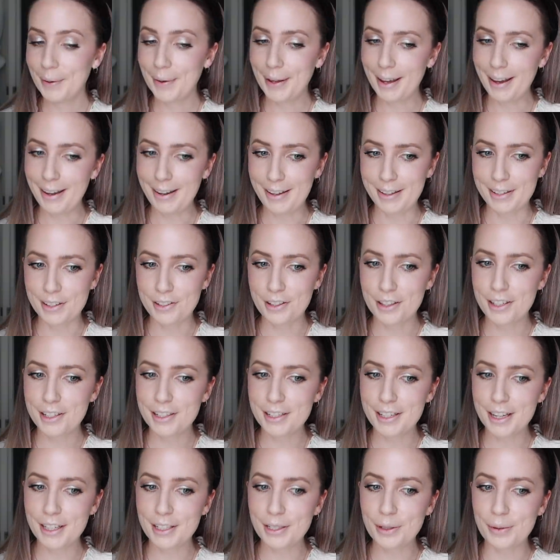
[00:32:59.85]
Okay, so
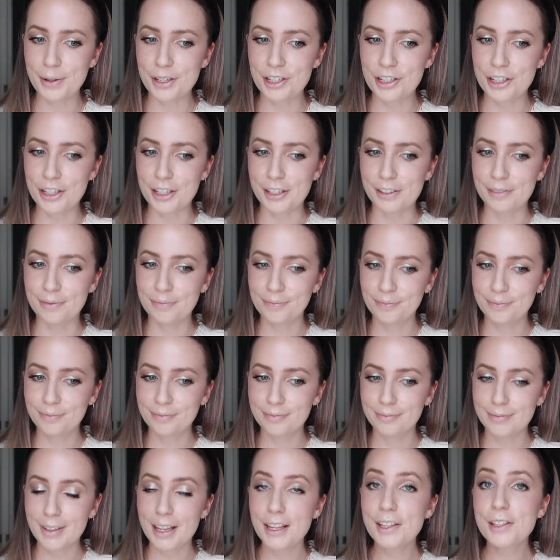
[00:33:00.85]
this next question,
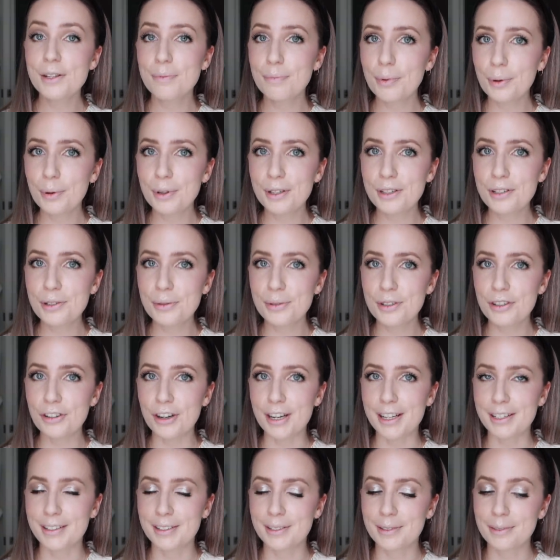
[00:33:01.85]
it's important to
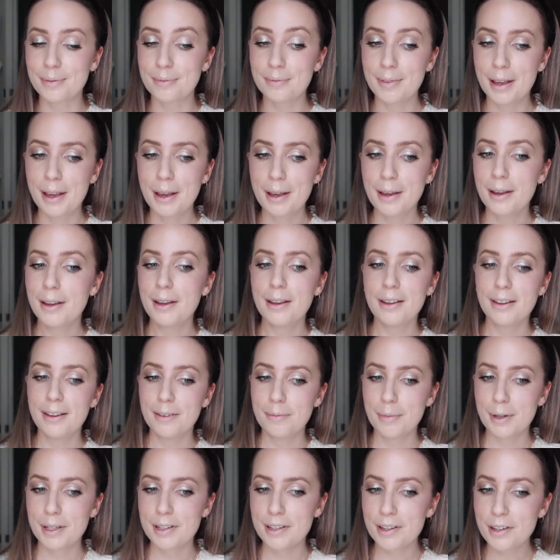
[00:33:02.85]
address
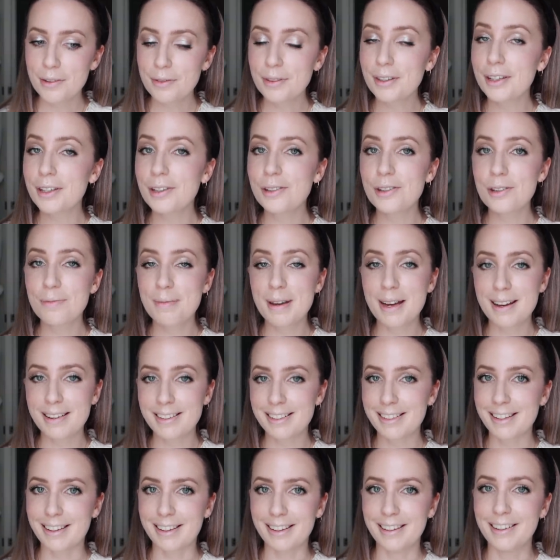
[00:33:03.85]
because I don't think you should be
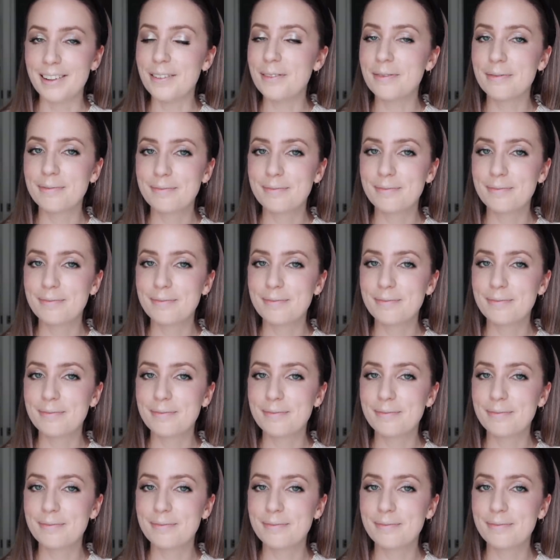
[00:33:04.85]
asking it.